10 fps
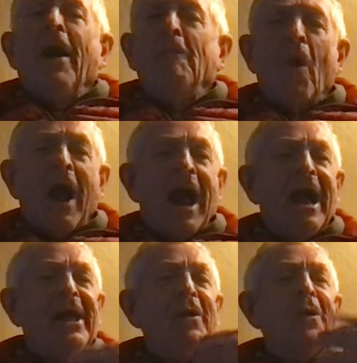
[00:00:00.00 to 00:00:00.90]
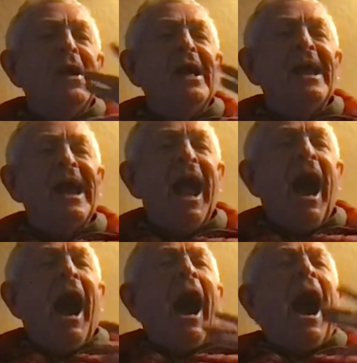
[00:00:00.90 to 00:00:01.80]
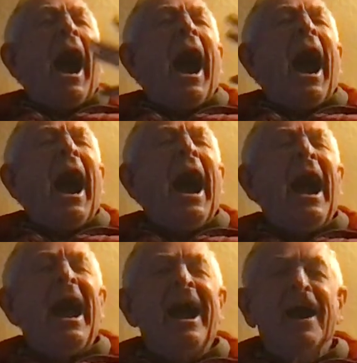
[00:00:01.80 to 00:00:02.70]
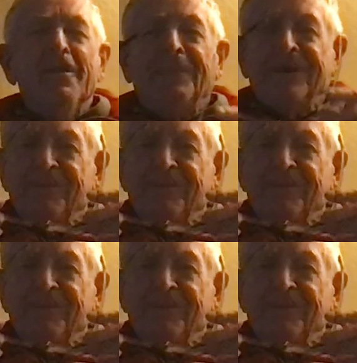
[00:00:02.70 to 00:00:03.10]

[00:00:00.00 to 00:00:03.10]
boy, it's really helping